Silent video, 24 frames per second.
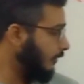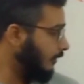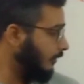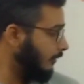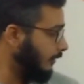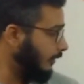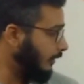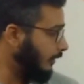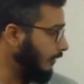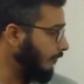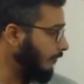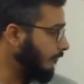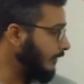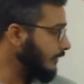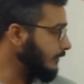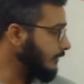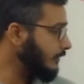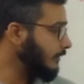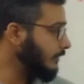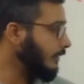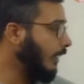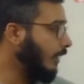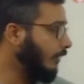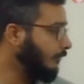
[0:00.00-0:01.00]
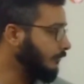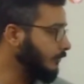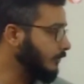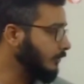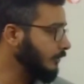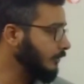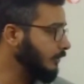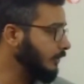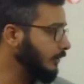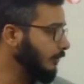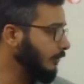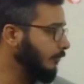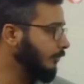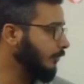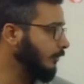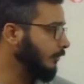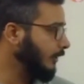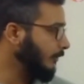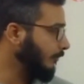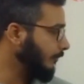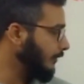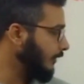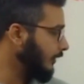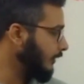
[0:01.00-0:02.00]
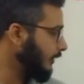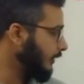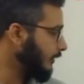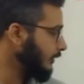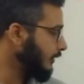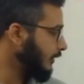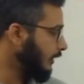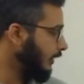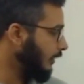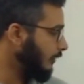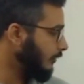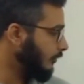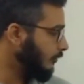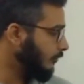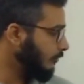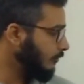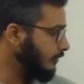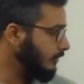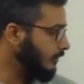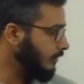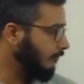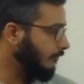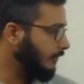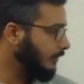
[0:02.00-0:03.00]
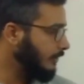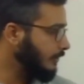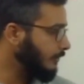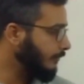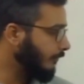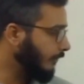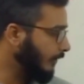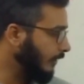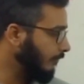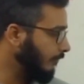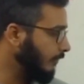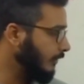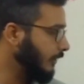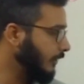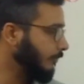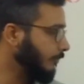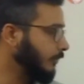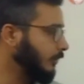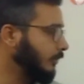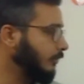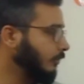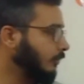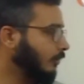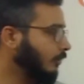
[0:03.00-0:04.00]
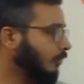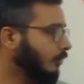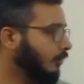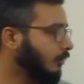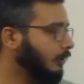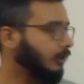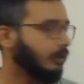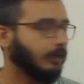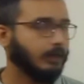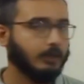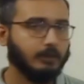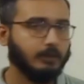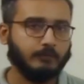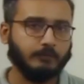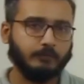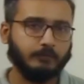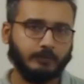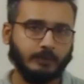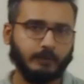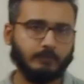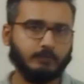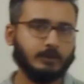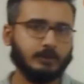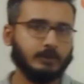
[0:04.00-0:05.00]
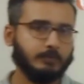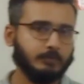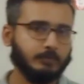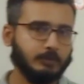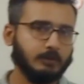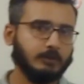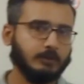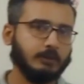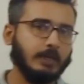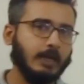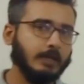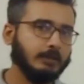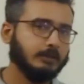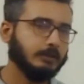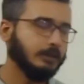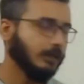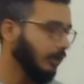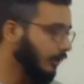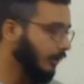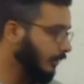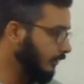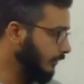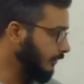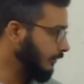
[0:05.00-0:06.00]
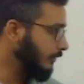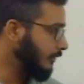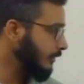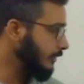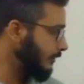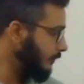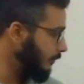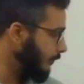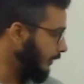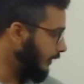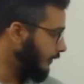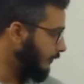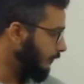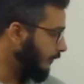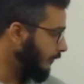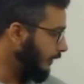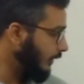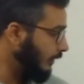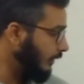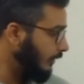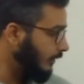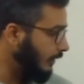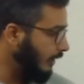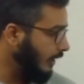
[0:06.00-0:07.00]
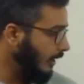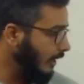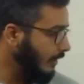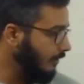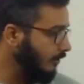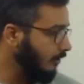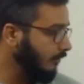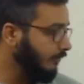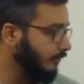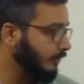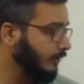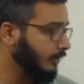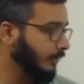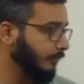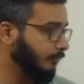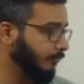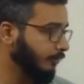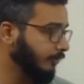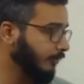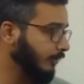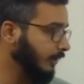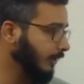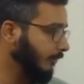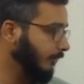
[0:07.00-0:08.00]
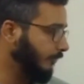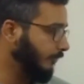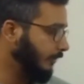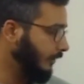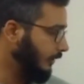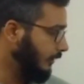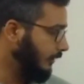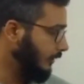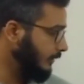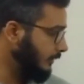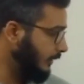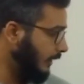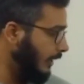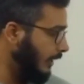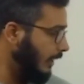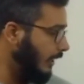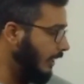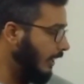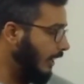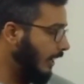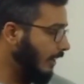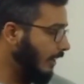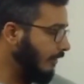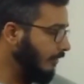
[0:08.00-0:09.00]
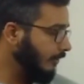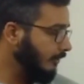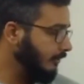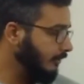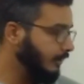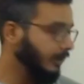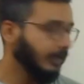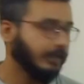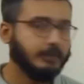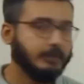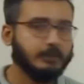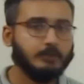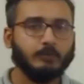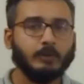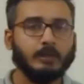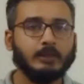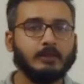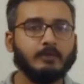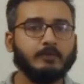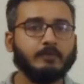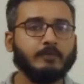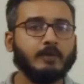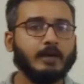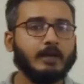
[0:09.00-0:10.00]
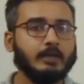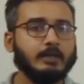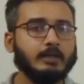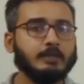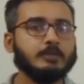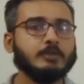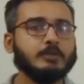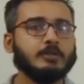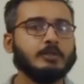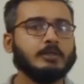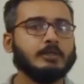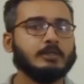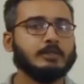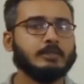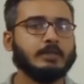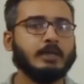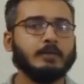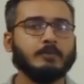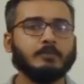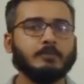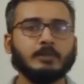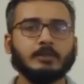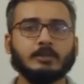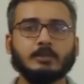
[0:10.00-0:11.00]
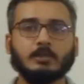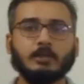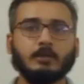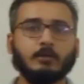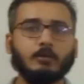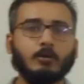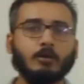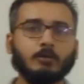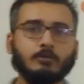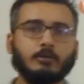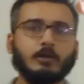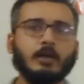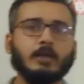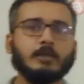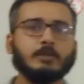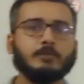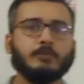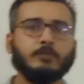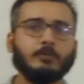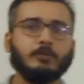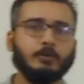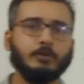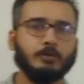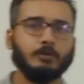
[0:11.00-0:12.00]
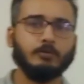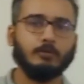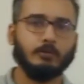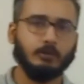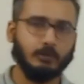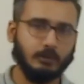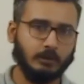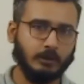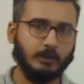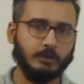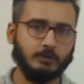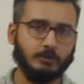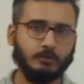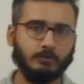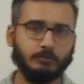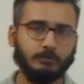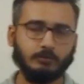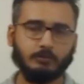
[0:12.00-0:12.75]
Events after the reporting period are those events favorable or unfavorable that occurs between the end of the reporting period and the date when the financial statements are authorized for you to issue.